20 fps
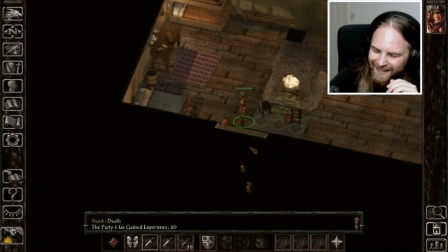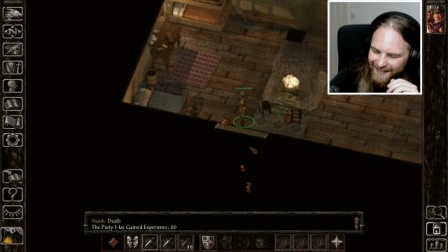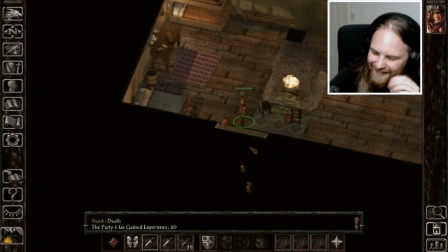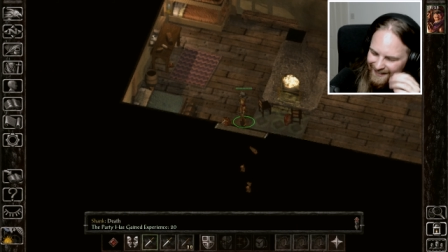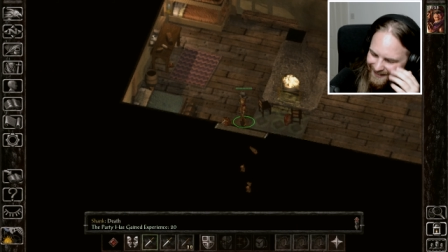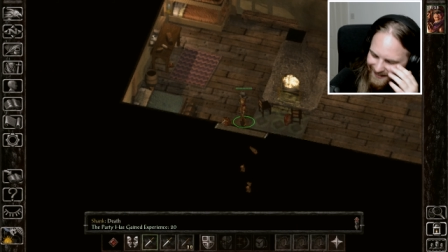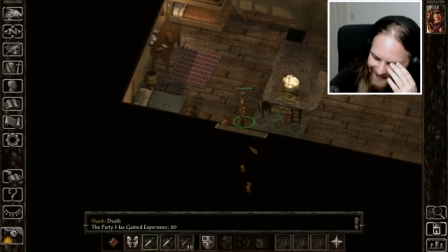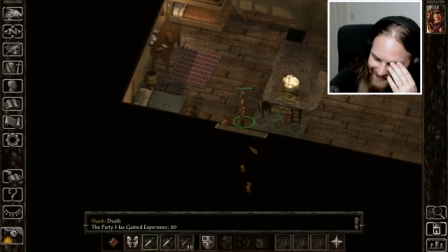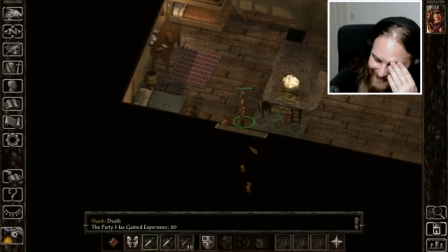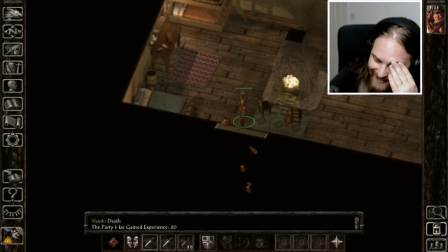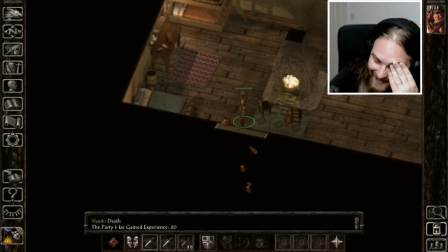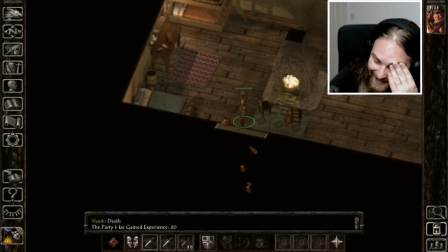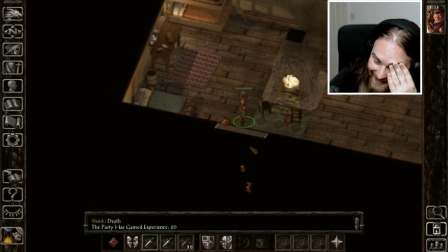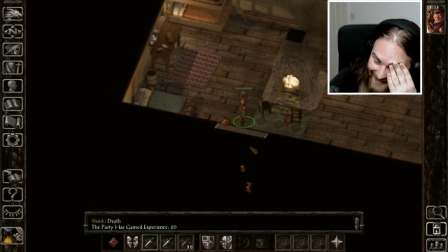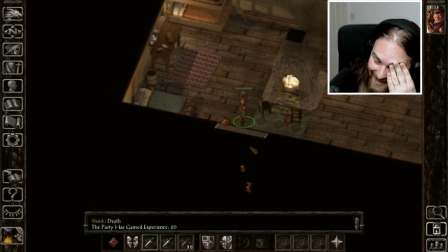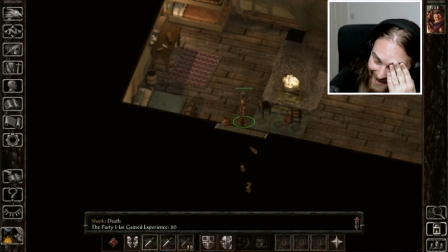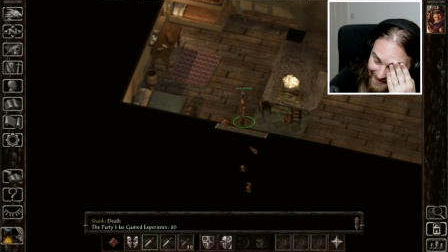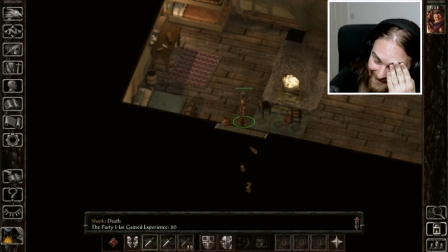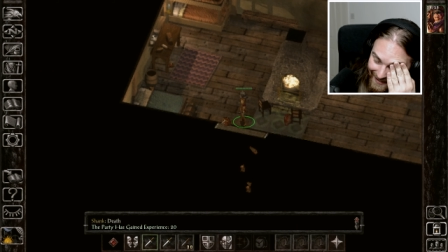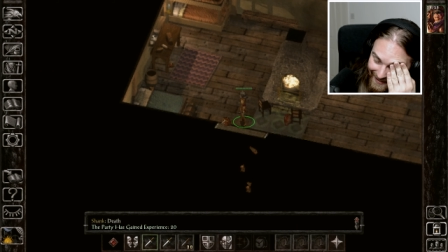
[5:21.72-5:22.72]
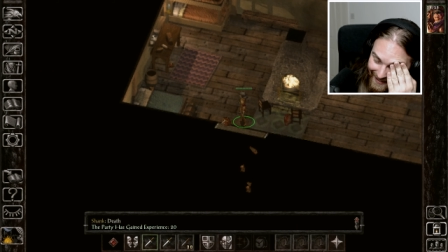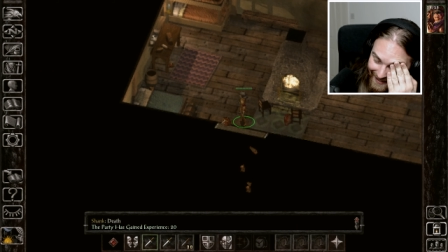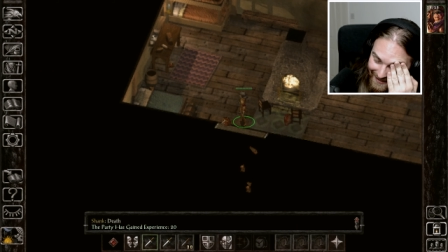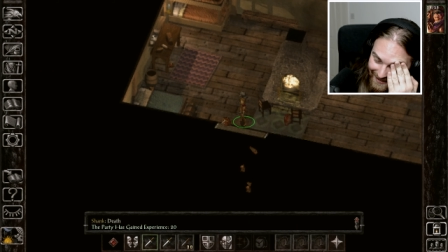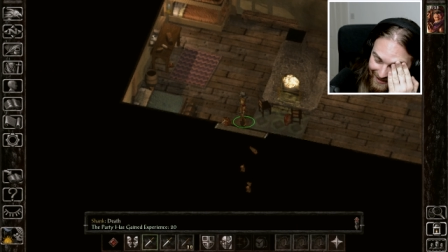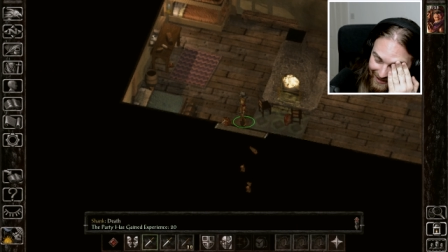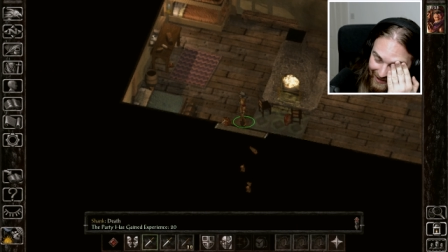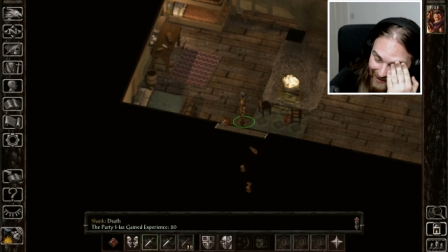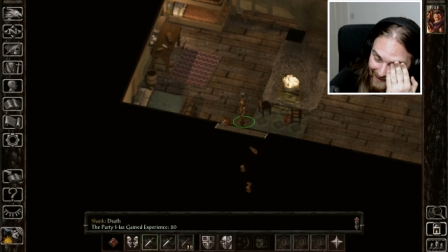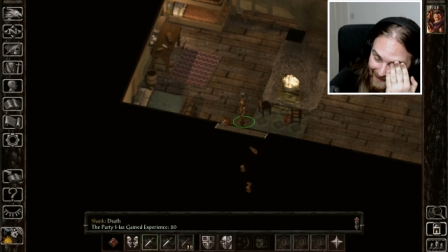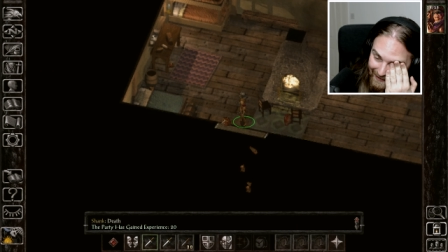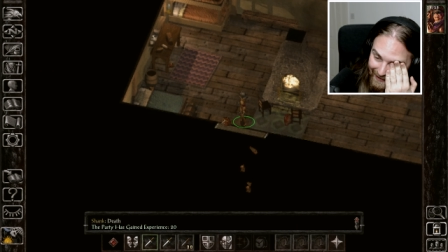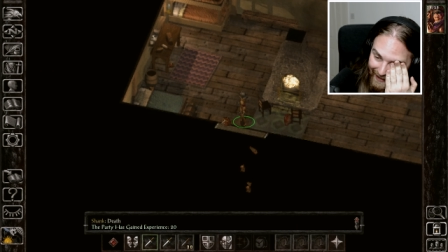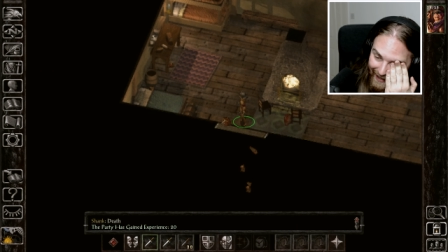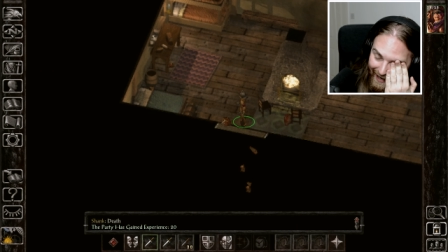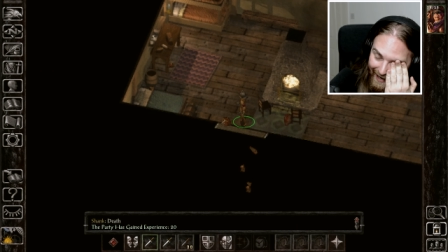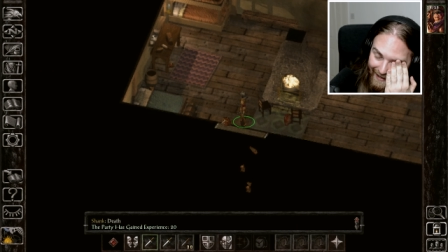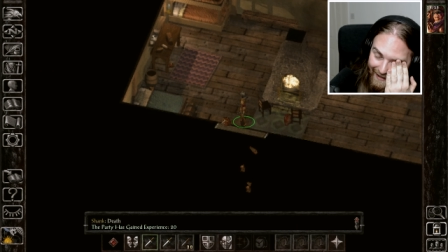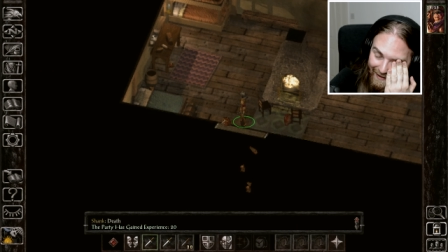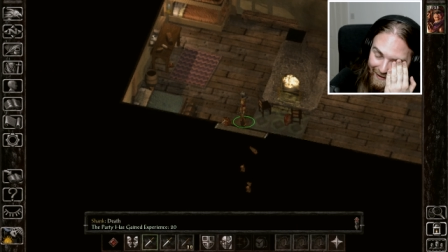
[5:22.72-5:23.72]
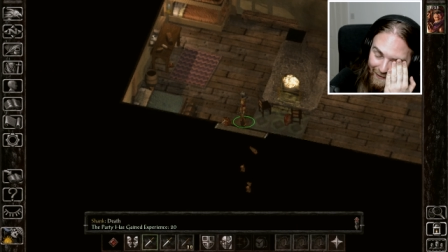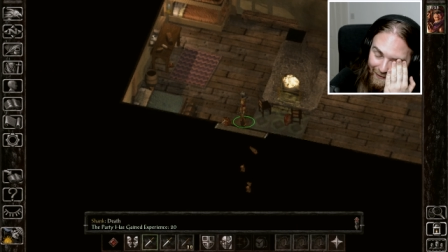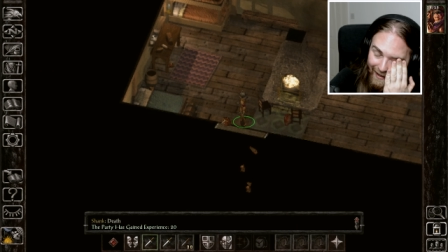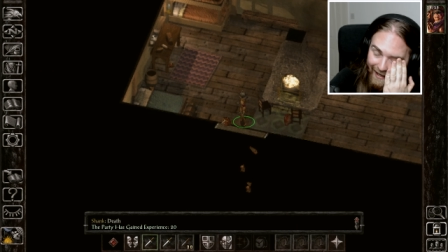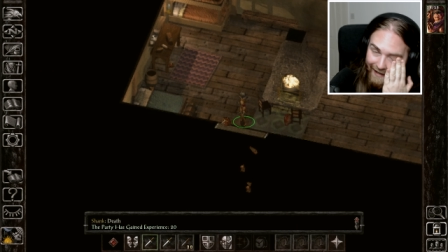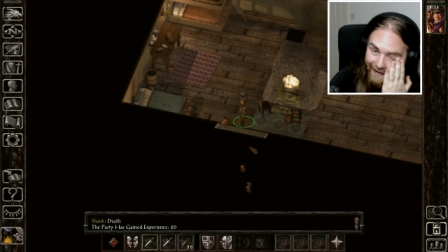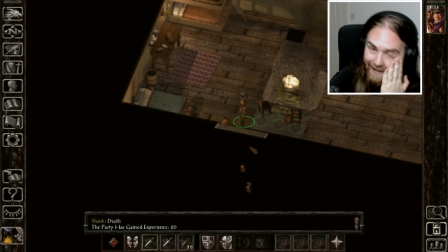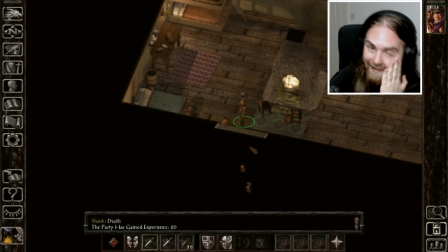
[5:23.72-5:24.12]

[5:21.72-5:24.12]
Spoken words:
Oh, that never gets old. I swear,